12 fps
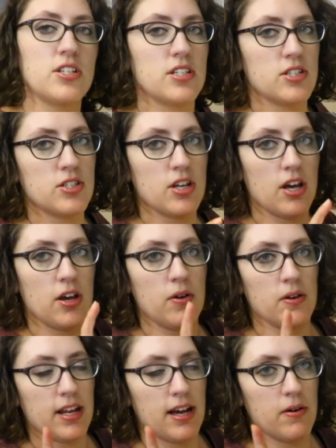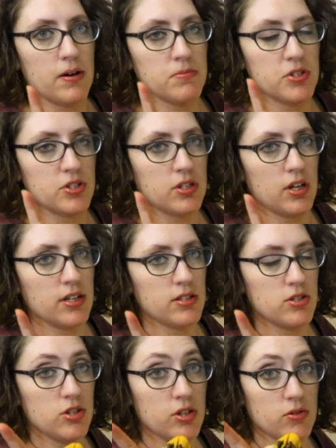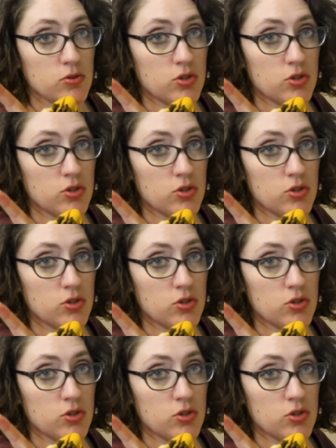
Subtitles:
so now I'm just going to